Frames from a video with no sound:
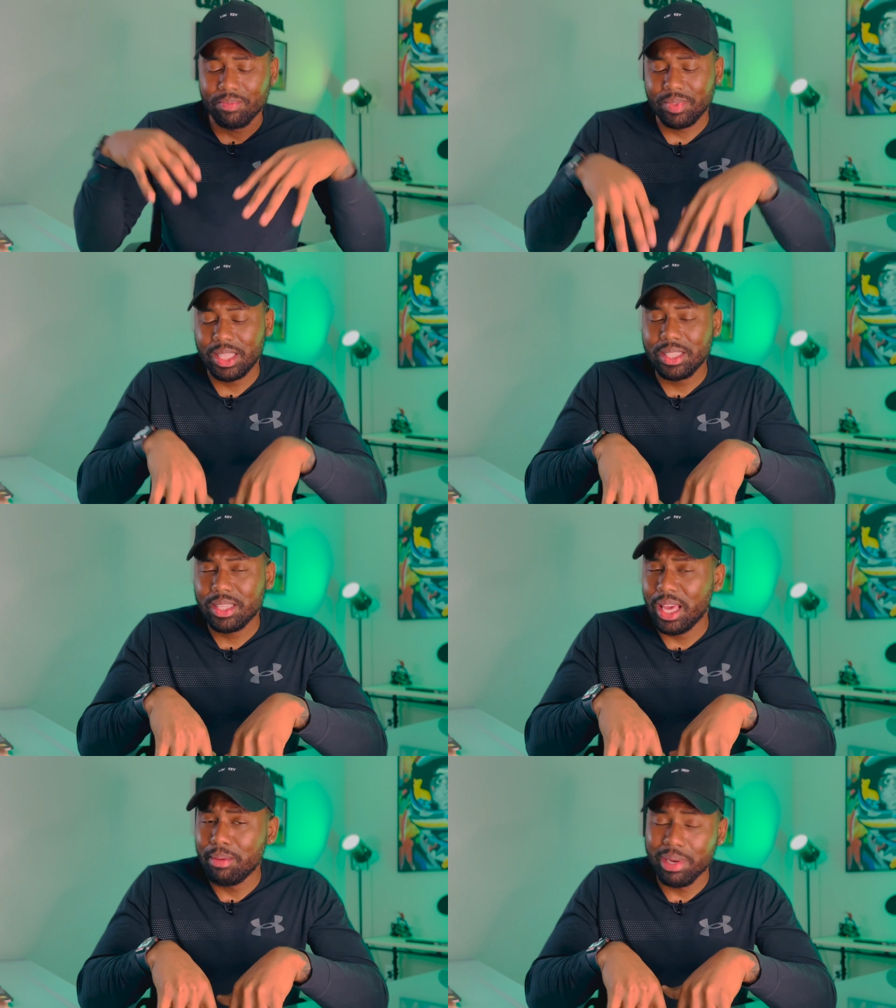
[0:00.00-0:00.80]
this
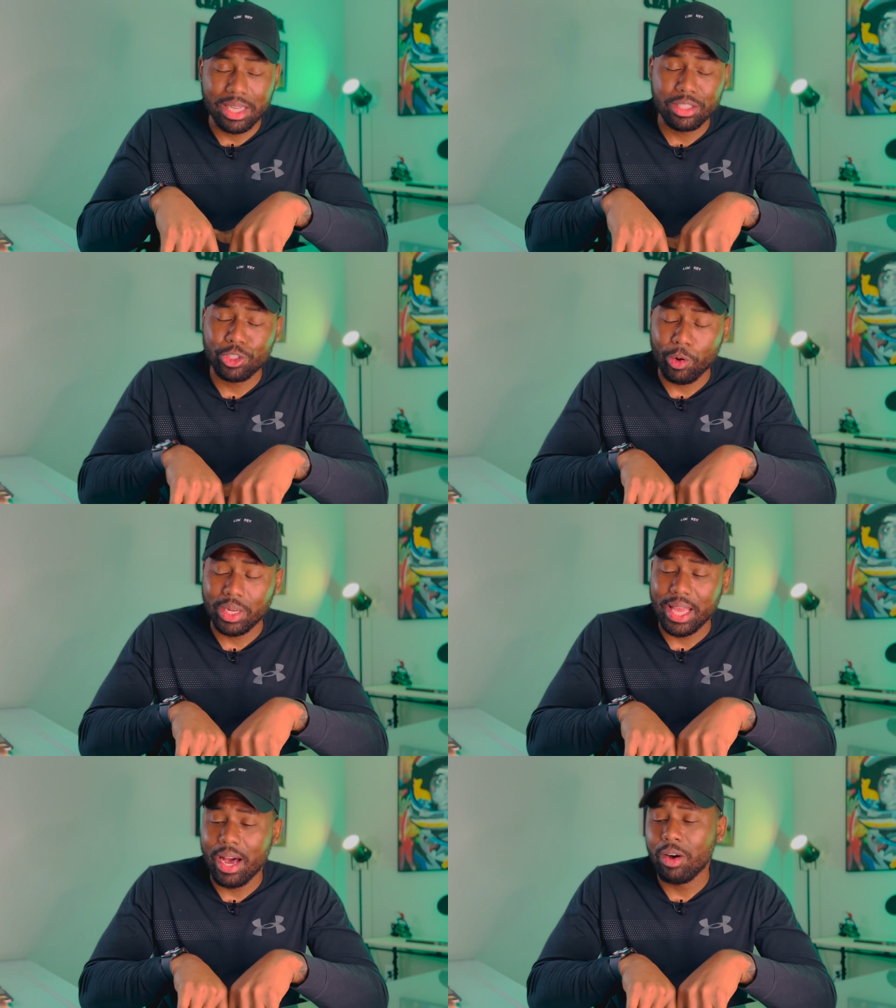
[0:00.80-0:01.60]
game because it's
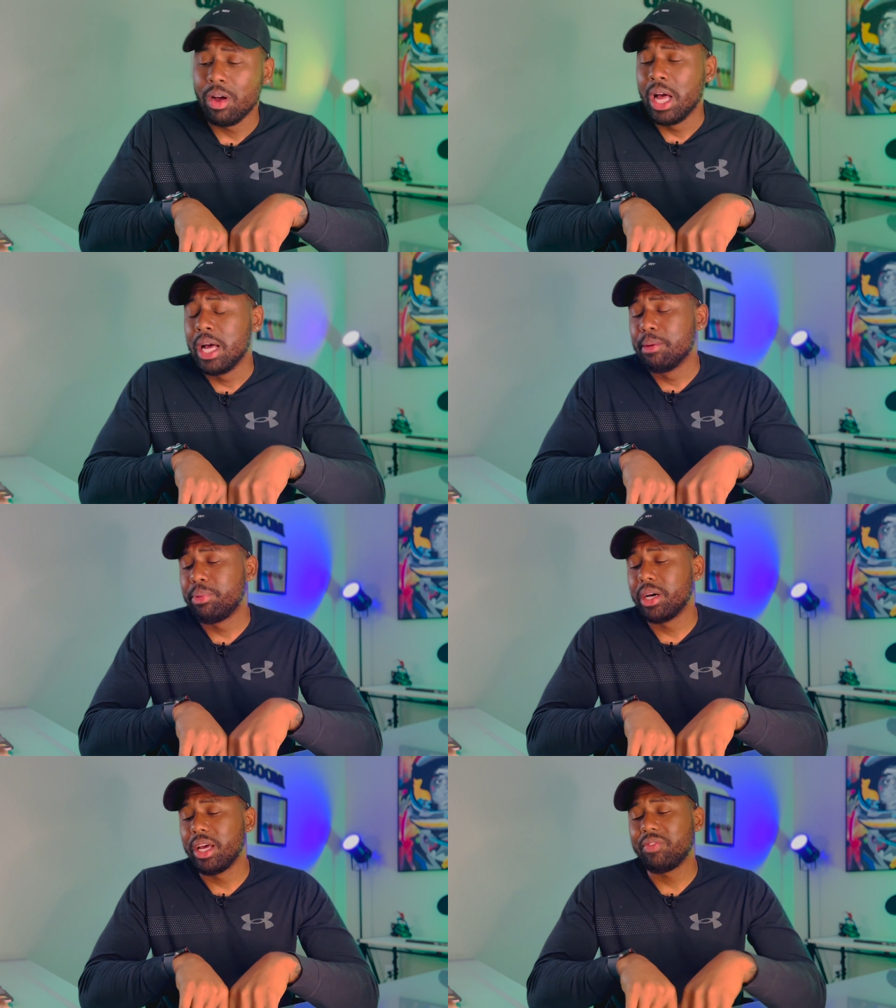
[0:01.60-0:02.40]
already out.
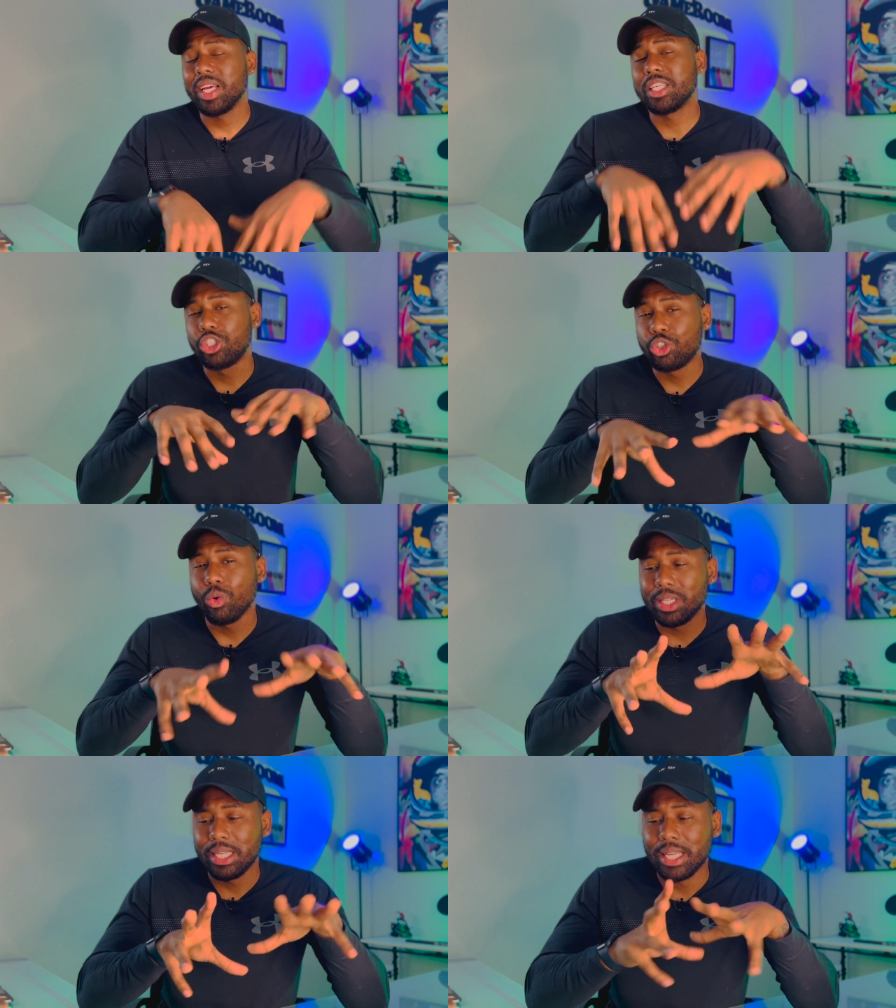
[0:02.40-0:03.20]
But if they can
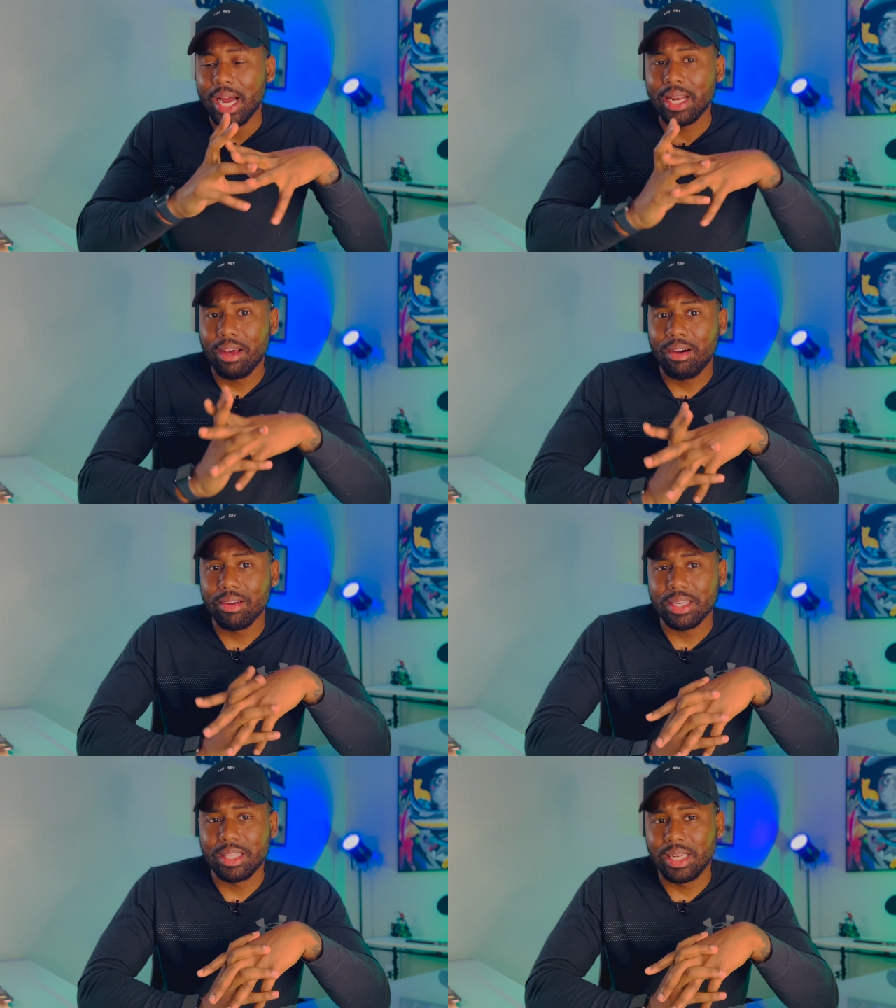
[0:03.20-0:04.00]
shorten the
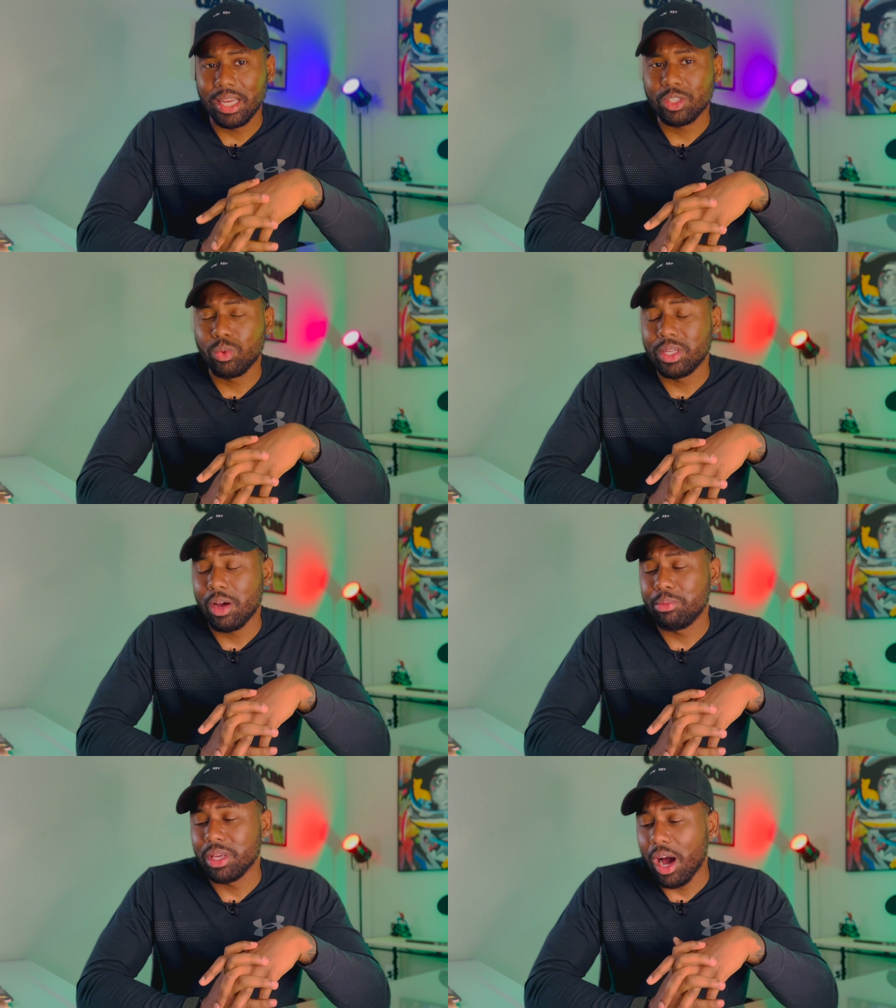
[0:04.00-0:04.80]
dialogue in the next one, that
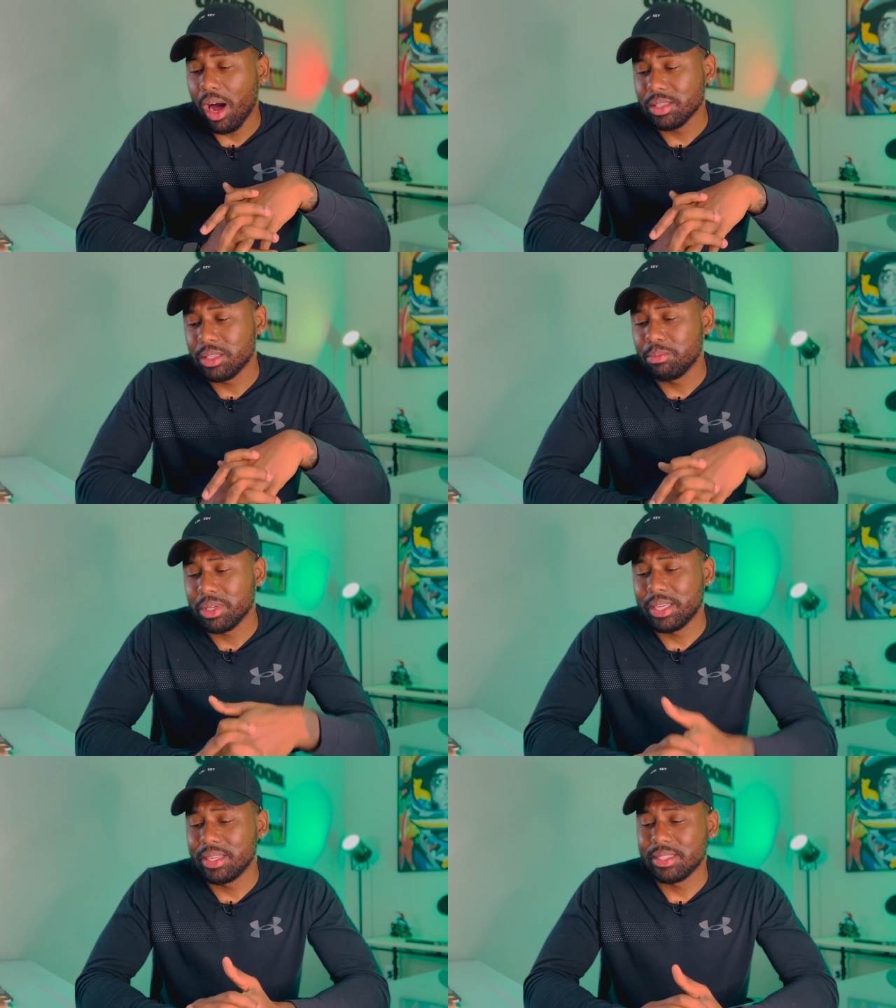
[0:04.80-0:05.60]
would be awesome,
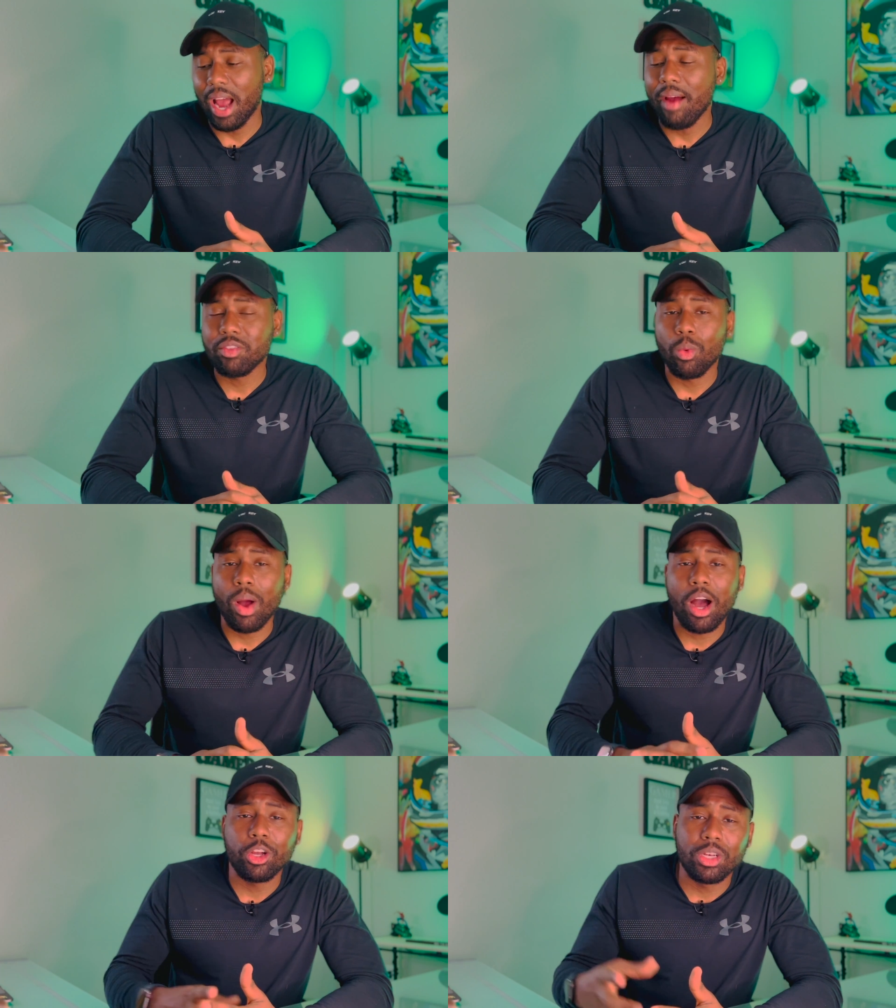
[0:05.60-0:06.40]
because after a
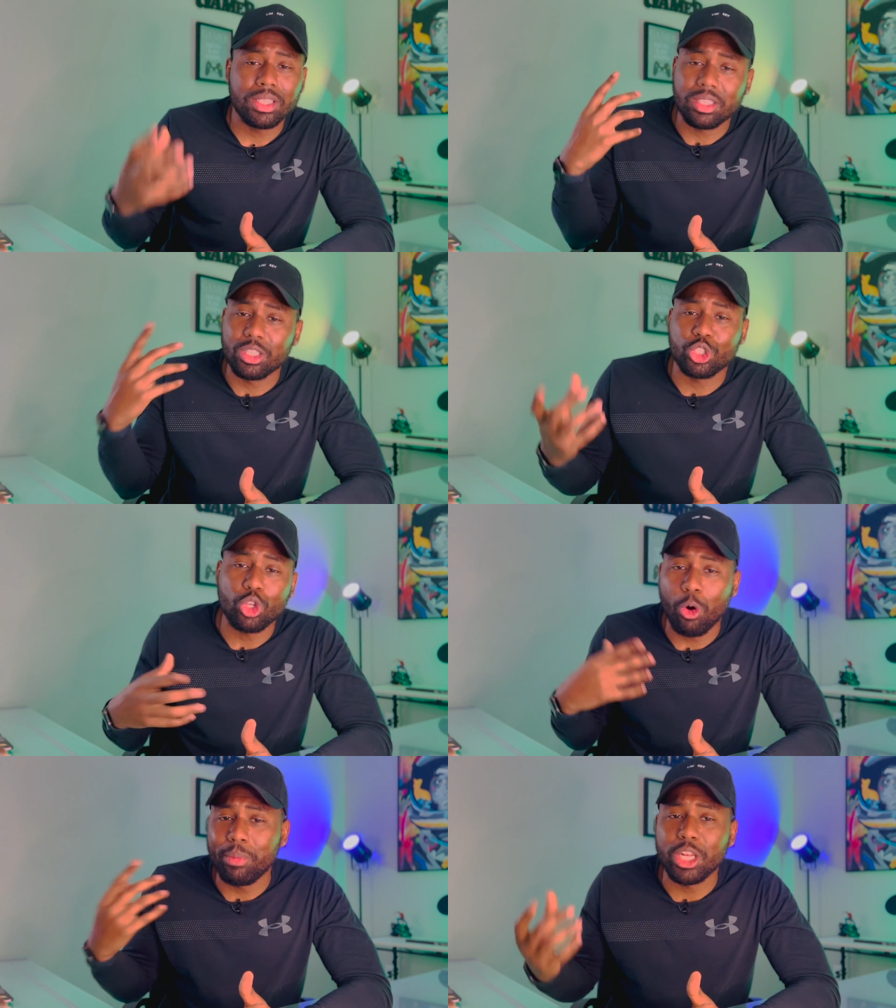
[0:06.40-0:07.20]
while you're listening to
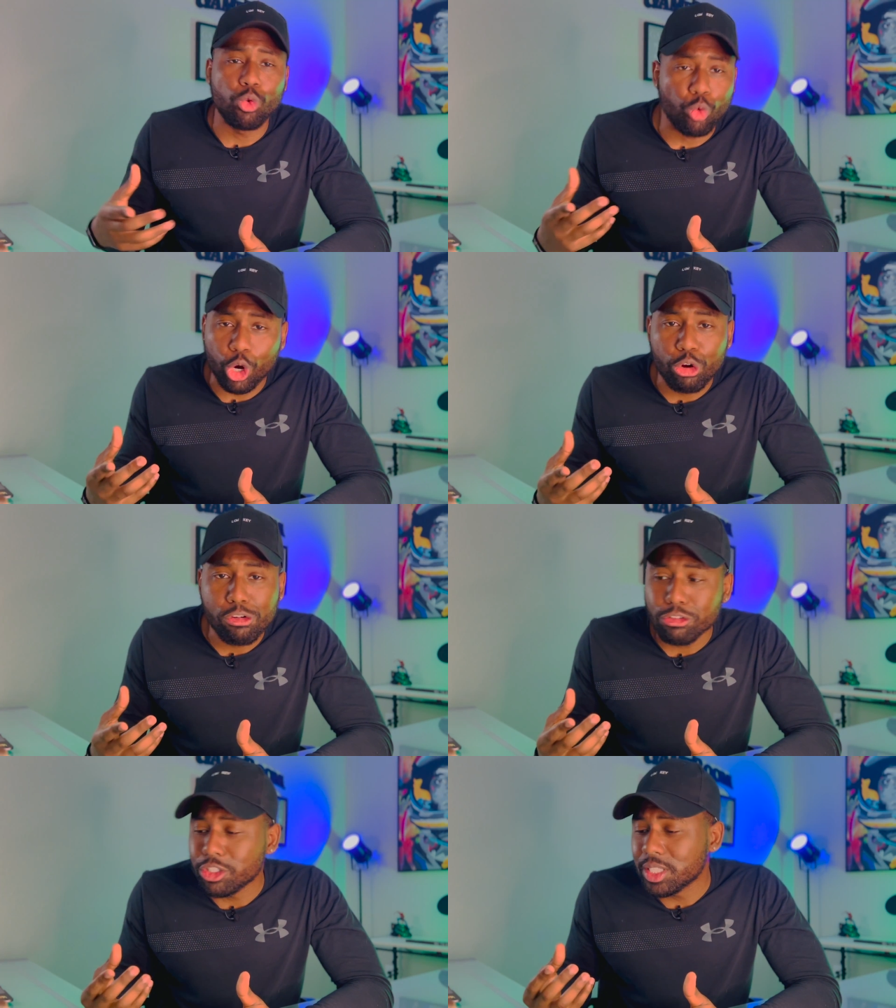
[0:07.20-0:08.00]
so many
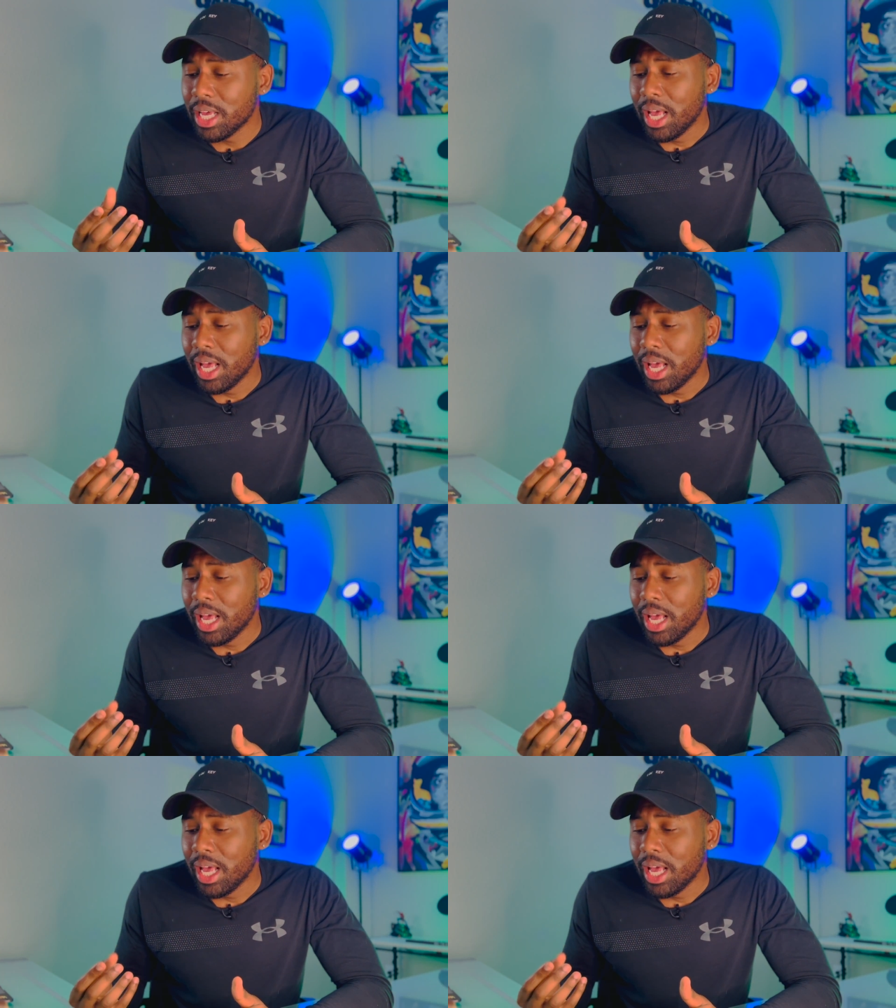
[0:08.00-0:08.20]
words.